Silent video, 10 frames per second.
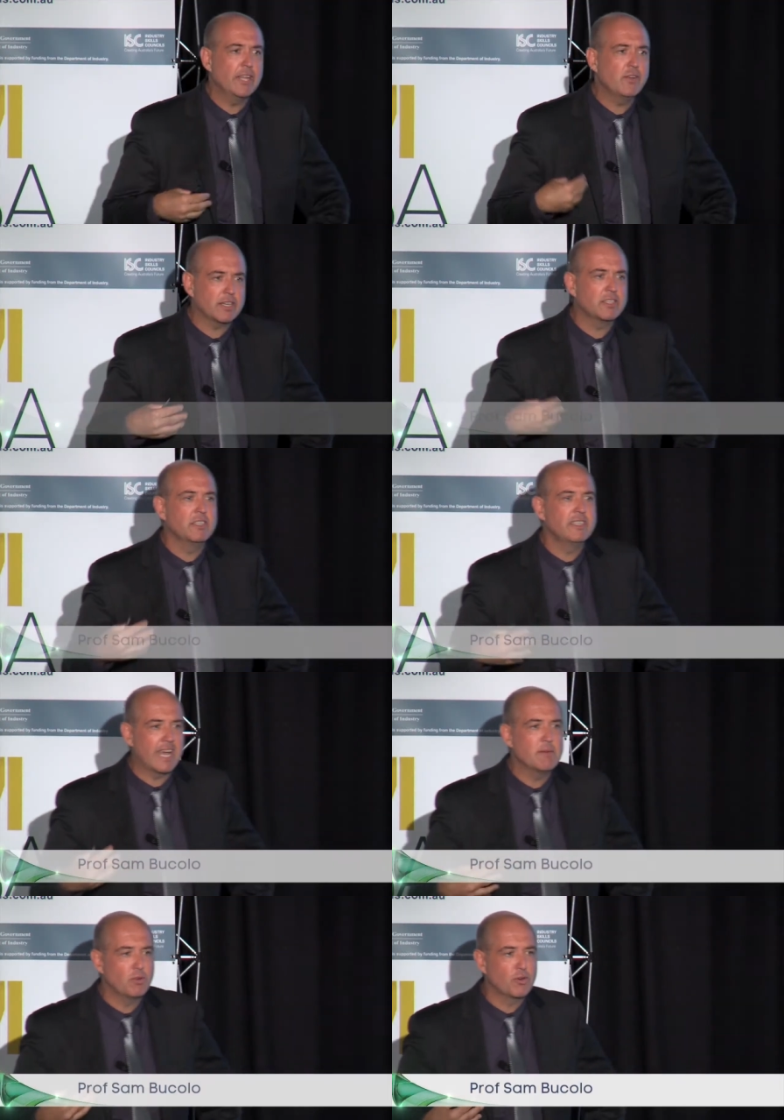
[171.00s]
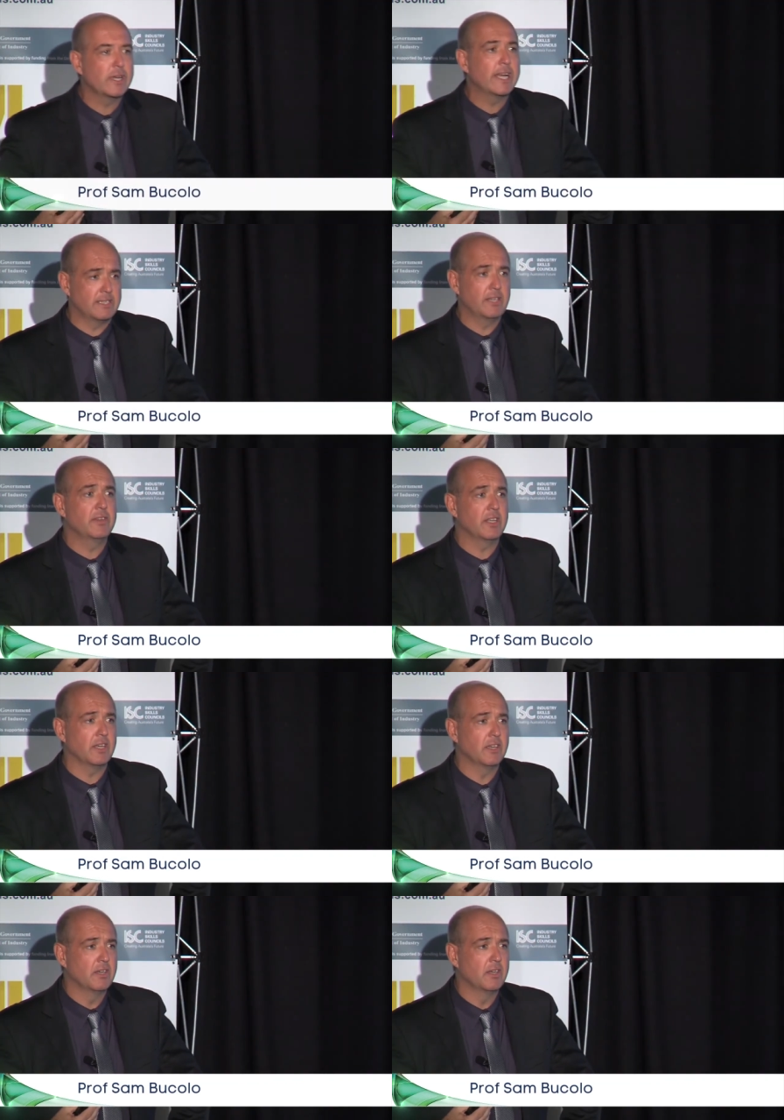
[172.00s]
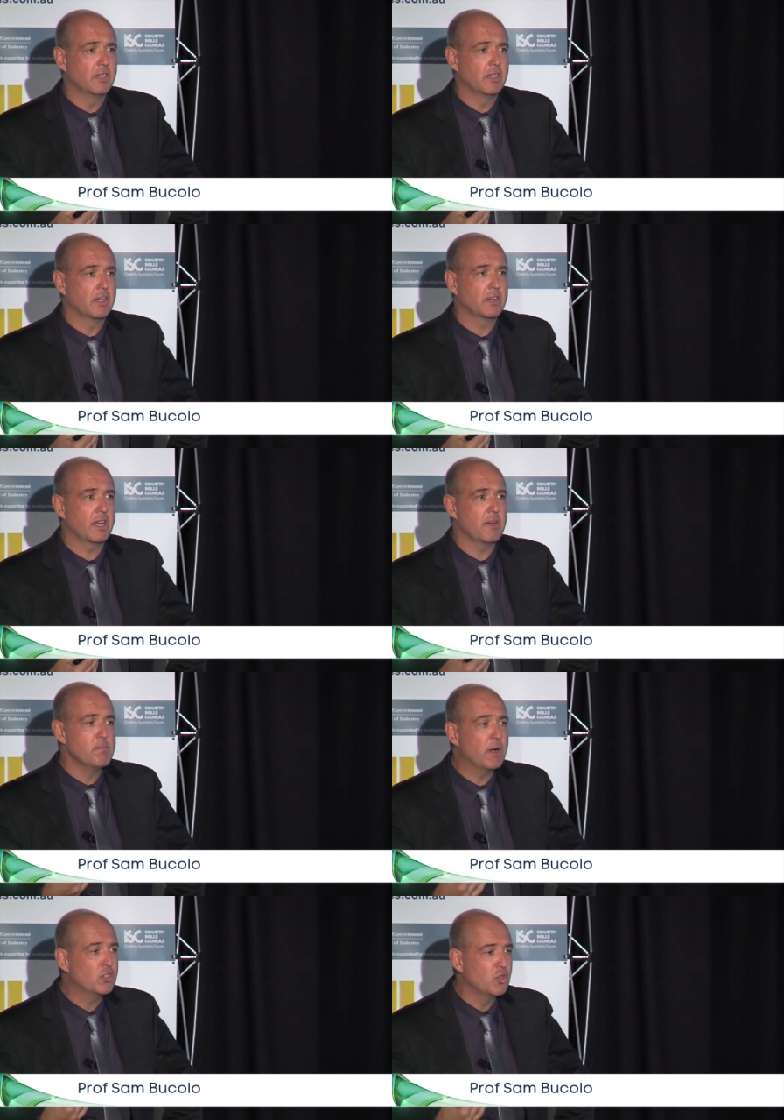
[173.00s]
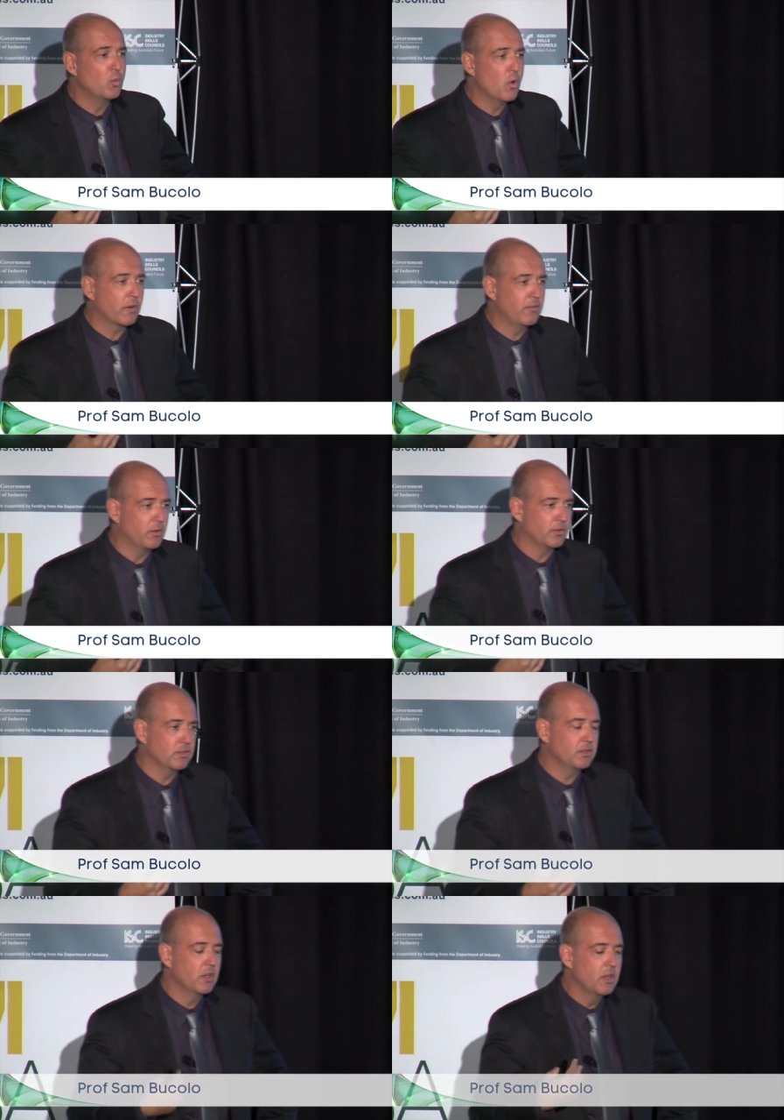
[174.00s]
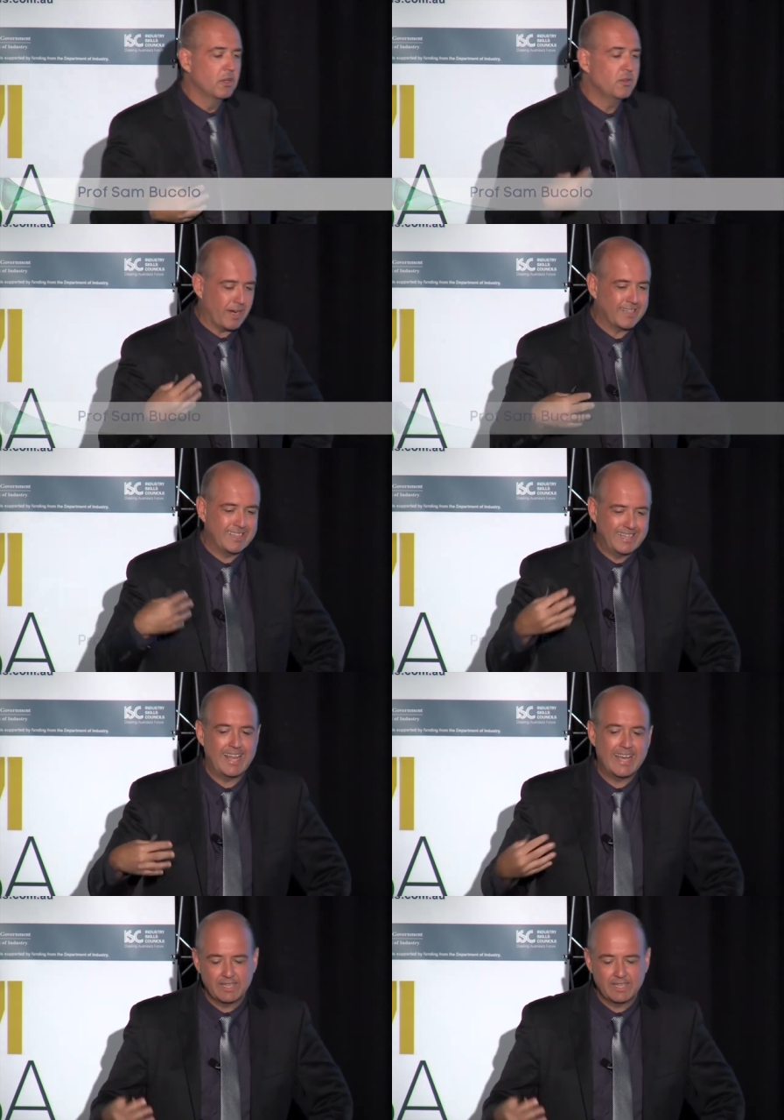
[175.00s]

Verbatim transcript: do you actually enable creativity okay, amongst your workforces to actually allow